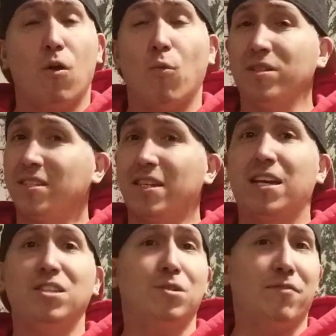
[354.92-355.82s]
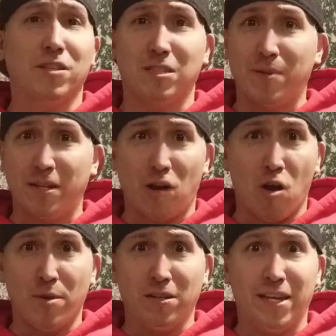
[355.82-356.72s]
Once again, you don't have to spend an
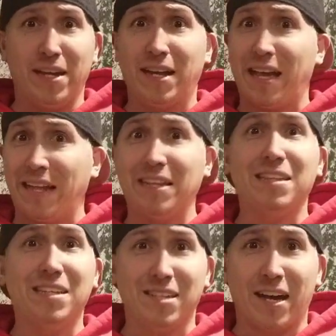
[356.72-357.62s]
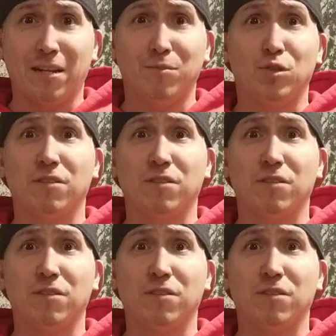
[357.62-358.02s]
arm and a leg on any of these items.